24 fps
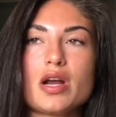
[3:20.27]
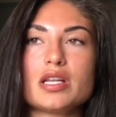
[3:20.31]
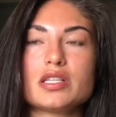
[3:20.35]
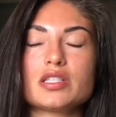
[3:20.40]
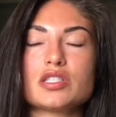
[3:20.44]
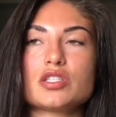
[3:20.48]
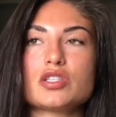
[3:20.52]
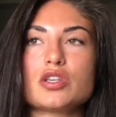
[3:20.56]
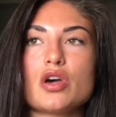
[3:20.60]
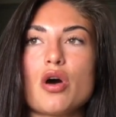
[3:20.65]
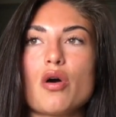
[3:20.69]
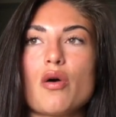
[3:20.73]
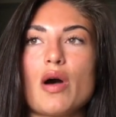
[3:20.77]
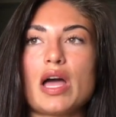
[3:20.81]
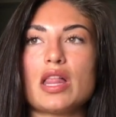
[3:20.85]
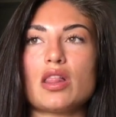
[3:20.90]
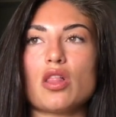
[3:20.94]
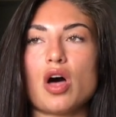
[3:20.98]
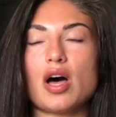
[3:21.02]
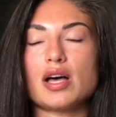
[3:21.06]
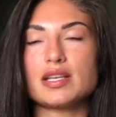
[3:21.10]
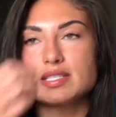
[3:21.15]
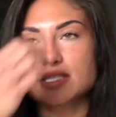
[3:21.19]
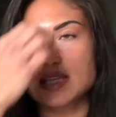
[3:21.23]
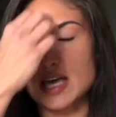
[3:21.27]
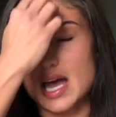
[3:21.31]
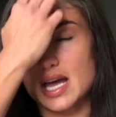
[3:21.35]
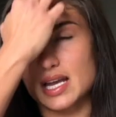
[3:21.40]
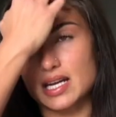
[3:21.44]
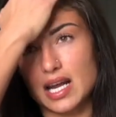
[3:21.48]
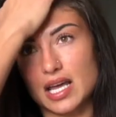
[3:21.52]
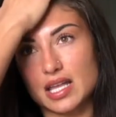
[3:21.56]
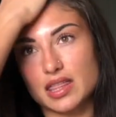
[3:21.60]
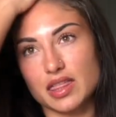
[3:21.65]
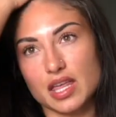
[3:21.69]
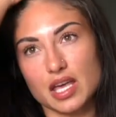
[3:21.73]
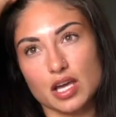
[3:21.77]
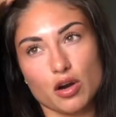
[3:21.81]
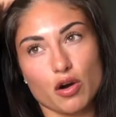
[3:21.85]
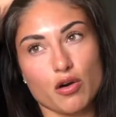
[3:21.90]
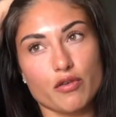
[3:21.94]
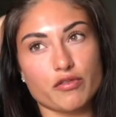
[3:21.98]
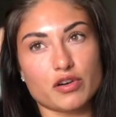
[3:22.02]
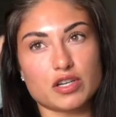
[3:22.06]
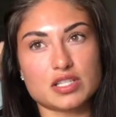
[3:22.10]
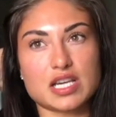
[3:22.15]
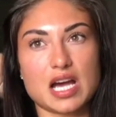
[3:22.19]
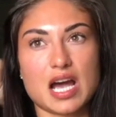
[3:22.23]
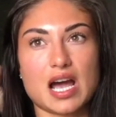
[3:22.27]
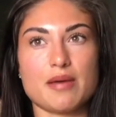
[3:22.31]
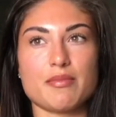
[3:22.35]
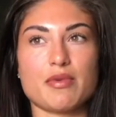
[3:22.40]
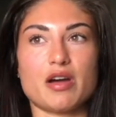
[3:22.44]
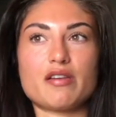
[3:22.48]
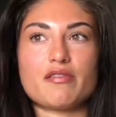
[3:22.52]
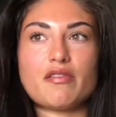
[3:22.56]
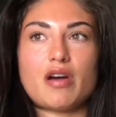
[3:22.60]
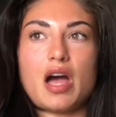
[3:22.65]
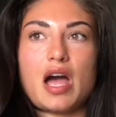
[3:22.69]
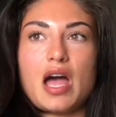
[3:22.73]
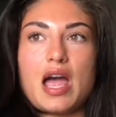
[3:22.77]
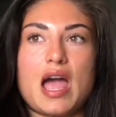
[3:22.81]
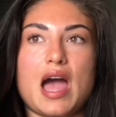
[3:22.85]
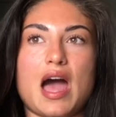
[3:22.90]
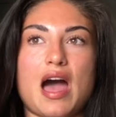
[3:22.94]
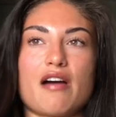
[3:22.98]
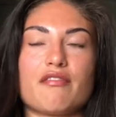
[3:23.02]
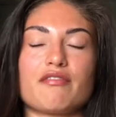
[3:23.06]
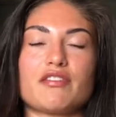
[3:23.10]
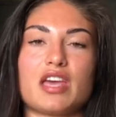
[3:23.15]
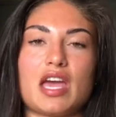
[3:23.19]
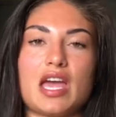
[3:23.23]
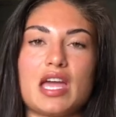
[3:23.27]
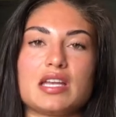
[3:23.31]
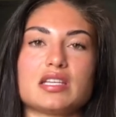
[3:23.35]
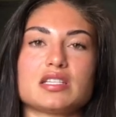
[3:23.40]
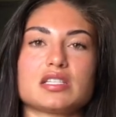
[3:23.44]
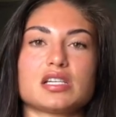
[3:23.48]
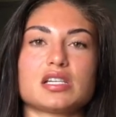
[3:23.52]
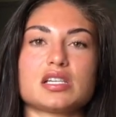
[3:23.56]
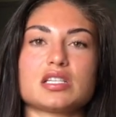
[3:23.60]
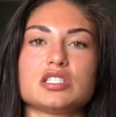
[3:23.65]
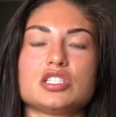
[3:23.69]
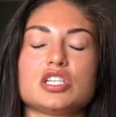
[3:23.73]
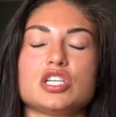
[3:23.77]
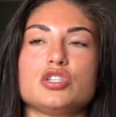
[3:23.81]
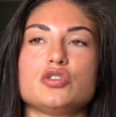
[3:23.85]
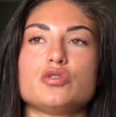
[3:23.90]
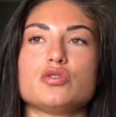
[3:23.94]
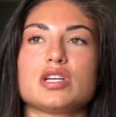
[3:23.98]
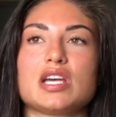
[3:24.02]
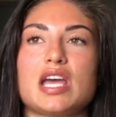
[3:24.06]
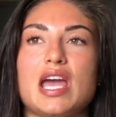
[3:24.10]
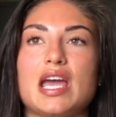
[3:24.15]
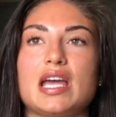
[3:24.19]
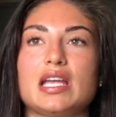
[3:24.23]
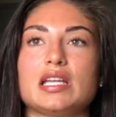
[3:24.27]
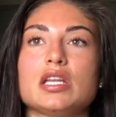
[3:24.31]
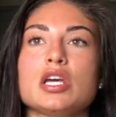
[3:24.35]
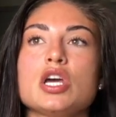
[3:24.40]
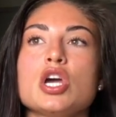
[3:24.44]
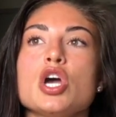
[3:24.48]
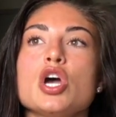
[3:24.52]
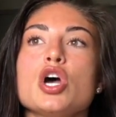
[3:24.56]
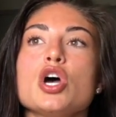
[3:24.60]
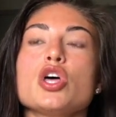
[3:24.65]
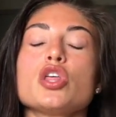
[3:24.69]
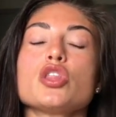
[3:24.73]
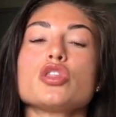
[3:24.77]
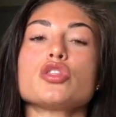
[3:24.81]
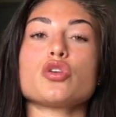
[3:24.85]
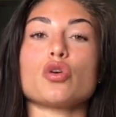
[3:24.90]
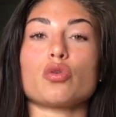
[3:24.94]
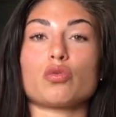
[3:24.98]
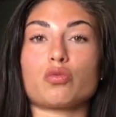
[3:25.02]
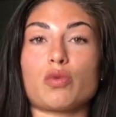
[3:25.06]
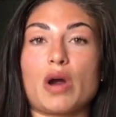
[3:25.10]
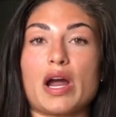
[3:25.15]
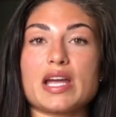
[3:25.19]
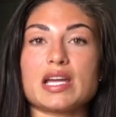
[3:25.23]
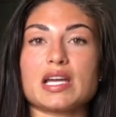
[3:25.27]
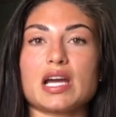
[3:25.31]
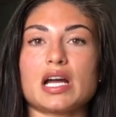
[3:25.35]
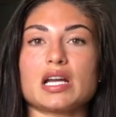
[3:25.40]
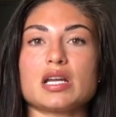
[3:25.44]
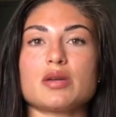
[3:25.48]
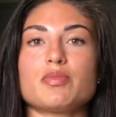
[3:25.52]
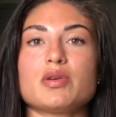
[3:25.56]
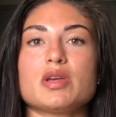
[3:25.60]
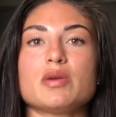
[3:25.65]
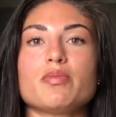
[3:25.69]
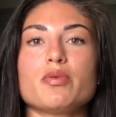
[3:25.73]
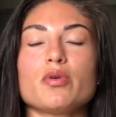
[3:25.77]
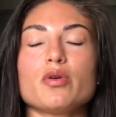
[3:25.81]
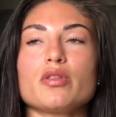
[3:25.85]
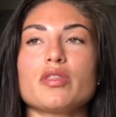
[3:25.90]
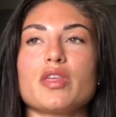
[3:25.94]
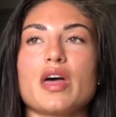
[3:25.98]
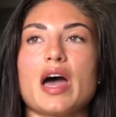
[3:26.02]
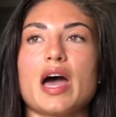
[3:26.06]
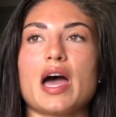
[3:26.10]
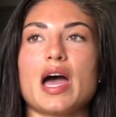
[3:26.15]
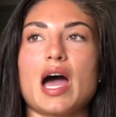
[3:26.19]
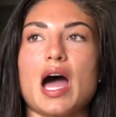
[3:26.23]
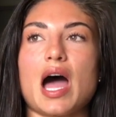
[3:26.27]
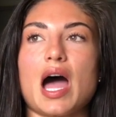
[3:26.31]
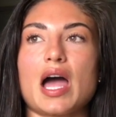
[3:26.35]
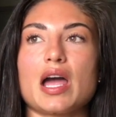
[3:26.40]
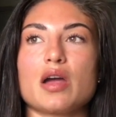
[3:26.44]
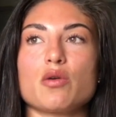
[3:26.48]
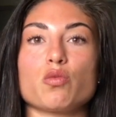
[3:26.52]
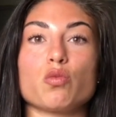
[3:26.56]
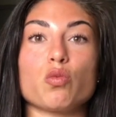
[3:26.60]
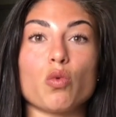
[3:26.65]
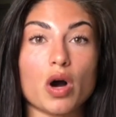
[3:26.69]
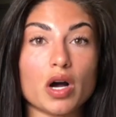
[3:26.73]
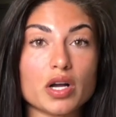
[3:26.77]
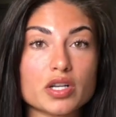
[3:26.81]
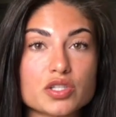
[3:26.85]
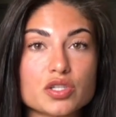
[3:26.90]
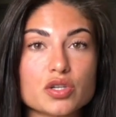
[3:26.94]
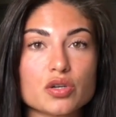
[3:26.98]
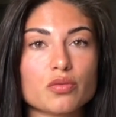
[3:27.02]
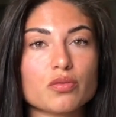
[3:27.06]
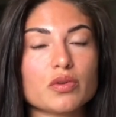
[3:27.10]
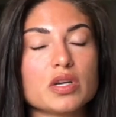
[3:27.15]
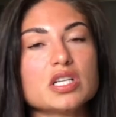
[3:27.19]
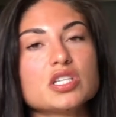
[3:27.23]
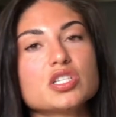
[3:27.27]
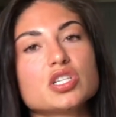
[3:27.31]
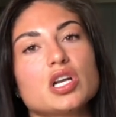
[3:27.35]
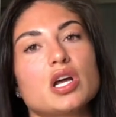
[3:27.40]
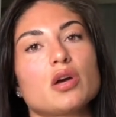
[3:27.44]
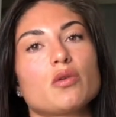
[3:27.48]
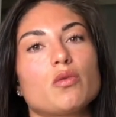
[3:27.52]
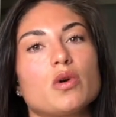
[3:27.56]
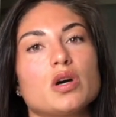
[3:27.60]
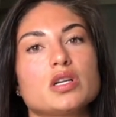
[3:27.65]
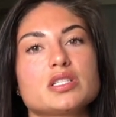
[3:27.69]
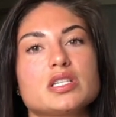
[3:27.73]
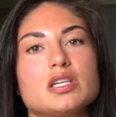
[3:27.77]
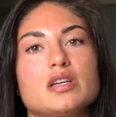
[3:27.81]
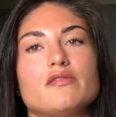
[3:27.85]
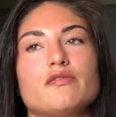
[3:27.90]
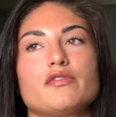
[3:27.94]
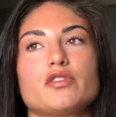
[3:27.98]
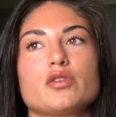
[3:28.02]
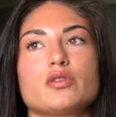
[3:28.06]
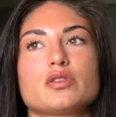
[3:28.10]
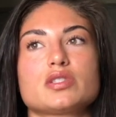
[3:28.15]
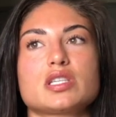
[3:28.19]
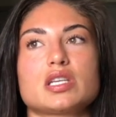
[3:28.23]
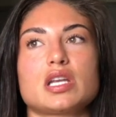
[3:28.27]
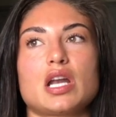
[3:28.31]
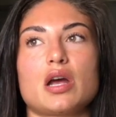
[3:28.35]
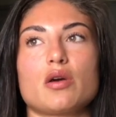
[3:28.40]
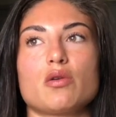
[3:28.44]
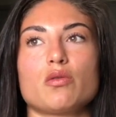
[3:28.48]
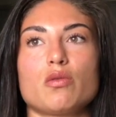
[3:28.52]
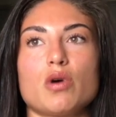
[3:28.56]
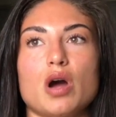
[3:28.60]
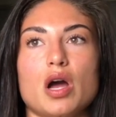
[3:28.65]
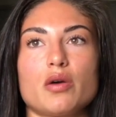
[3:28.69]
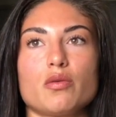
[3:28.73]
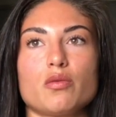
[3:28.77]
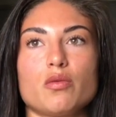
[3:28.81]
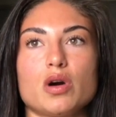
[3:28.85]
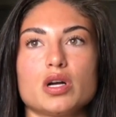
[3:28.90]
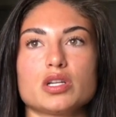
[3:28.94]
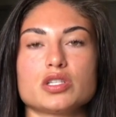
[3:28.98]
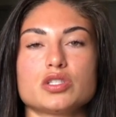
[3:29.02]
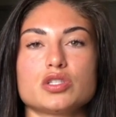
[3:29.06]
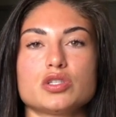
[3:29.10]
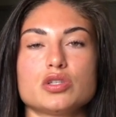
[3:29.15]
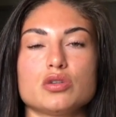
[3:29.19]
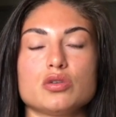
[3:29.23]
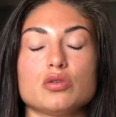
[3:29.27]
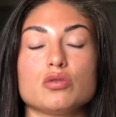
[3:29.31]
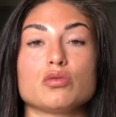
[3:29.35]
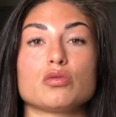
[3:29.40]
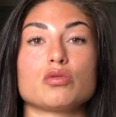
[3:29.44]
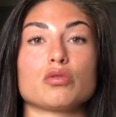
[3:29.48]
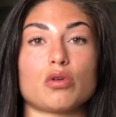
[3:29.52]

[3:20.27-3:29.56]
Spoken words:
And so I lost that, and I think over time I have gained and continue to gain the right kind of people that I want to reach and I want to influence and I want to